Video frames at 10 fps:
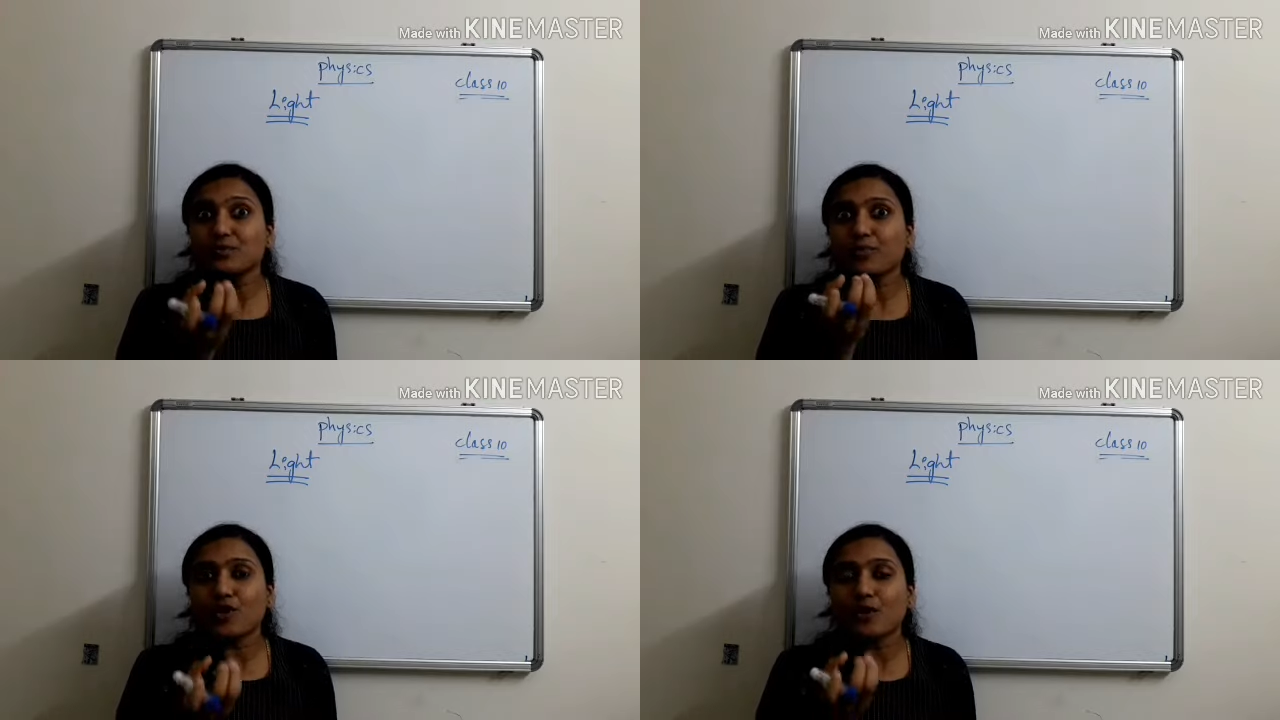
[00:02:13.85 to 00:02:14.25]

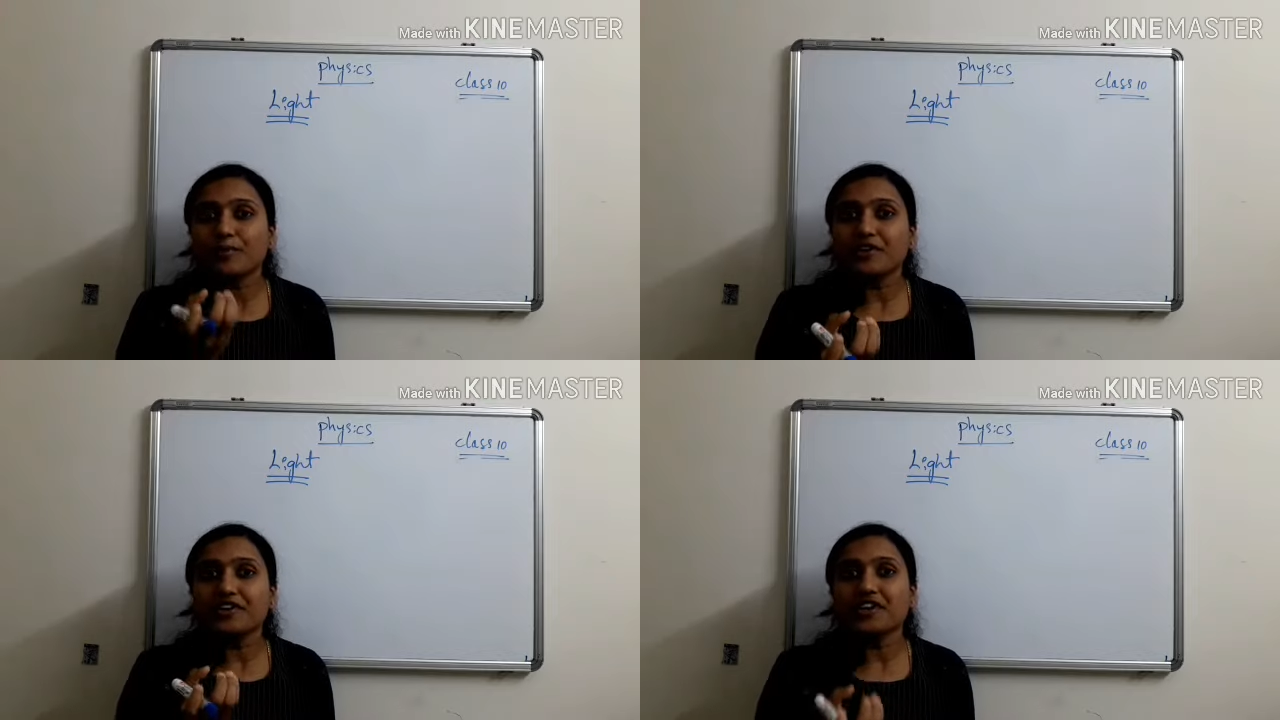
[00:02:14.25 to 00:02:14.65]

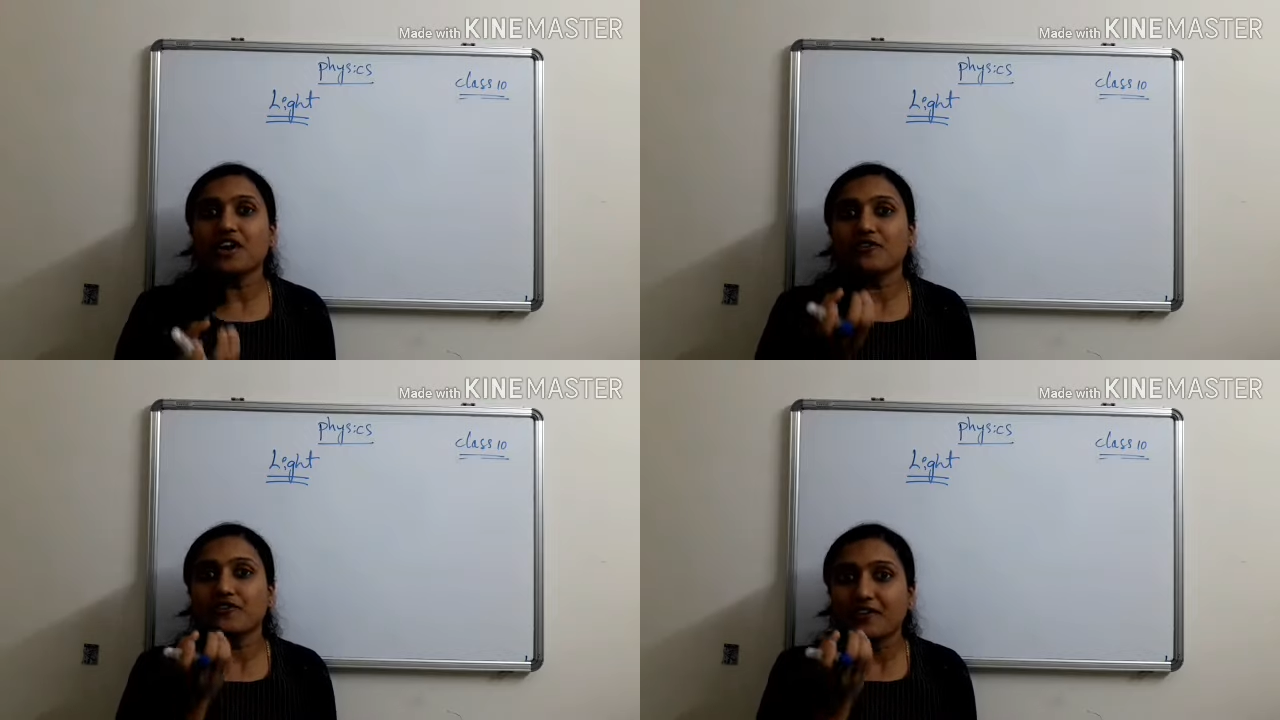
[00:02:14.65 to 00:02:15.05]
property
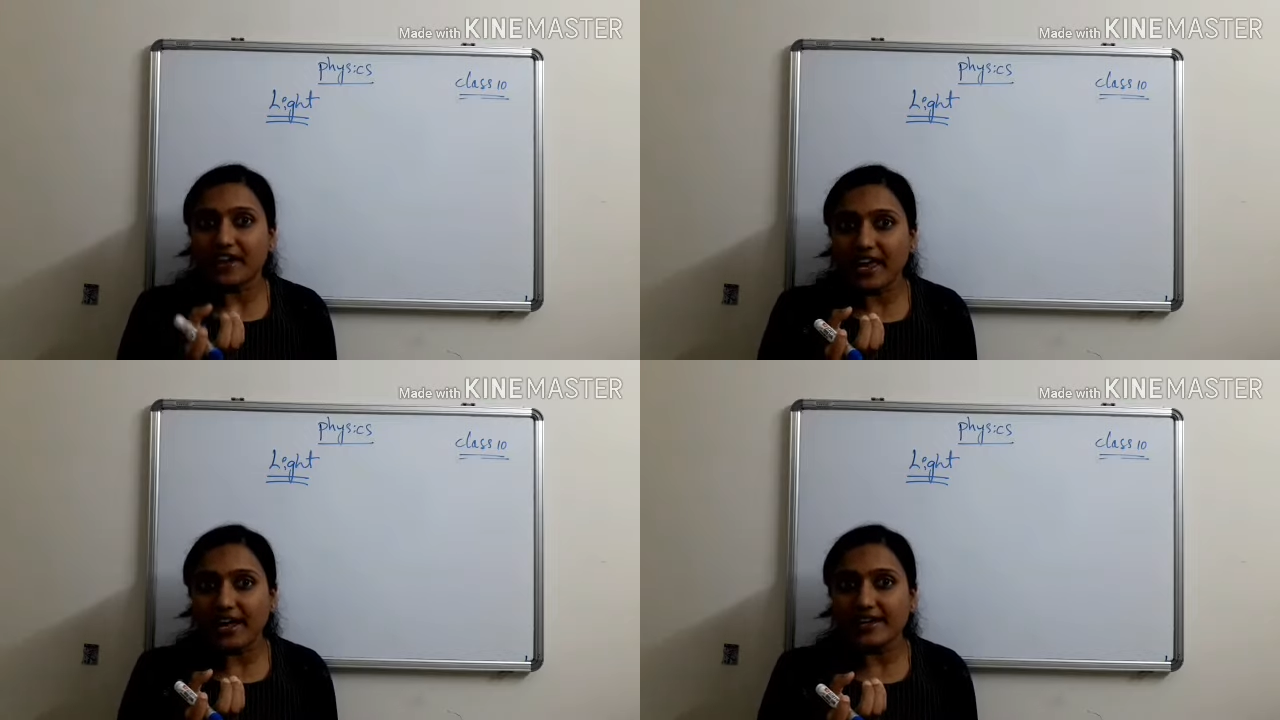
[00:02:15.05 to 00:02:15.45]
of
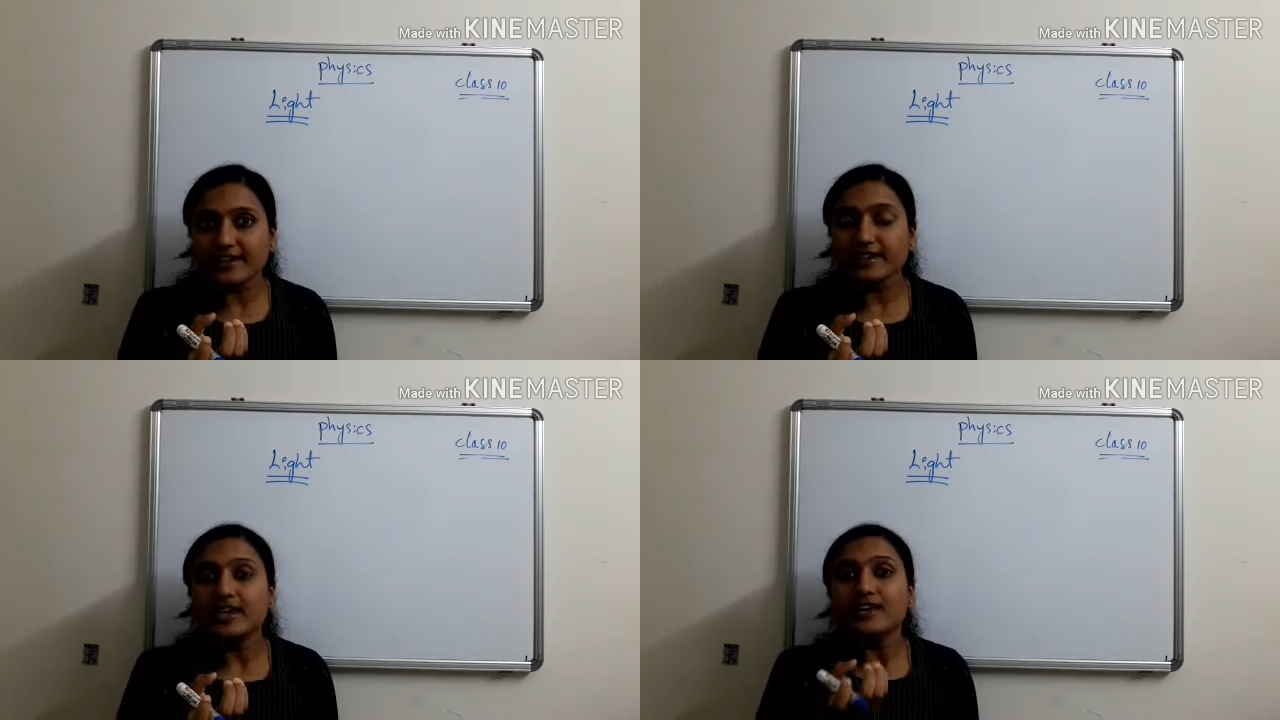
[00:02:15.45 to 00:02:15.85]
light
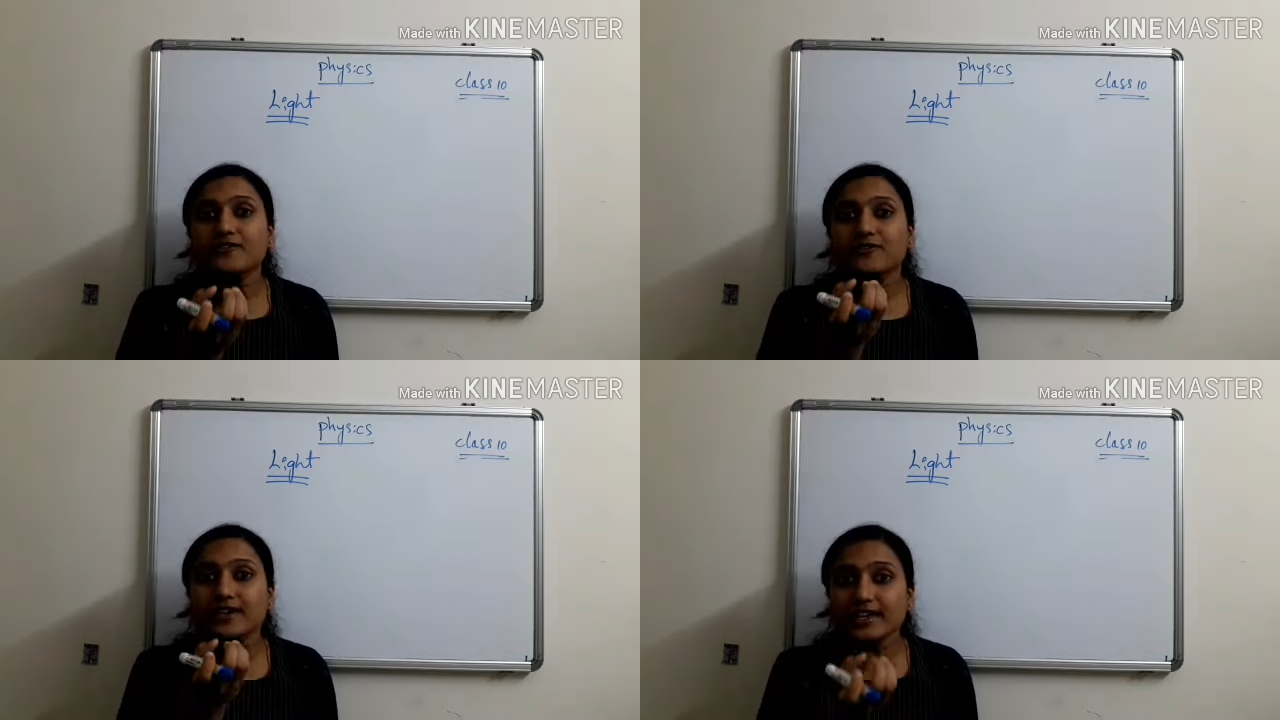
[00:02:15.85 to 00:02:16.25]

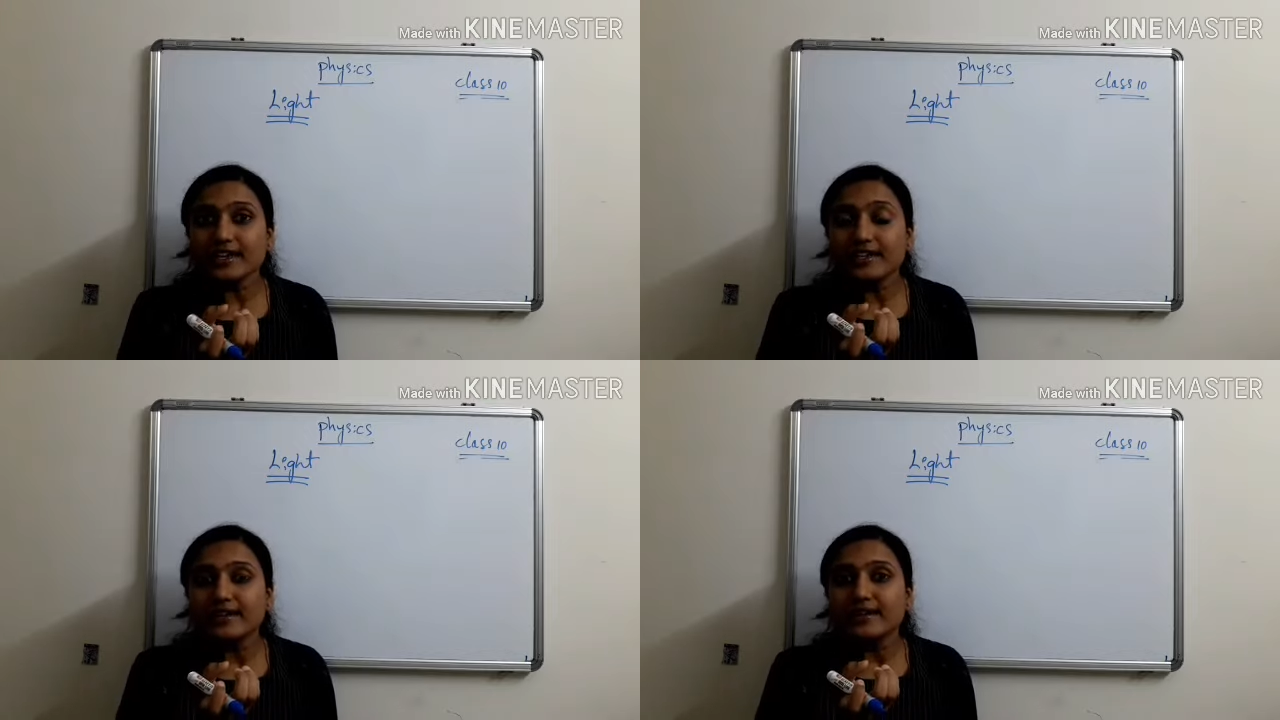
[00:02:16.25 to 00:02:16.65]
will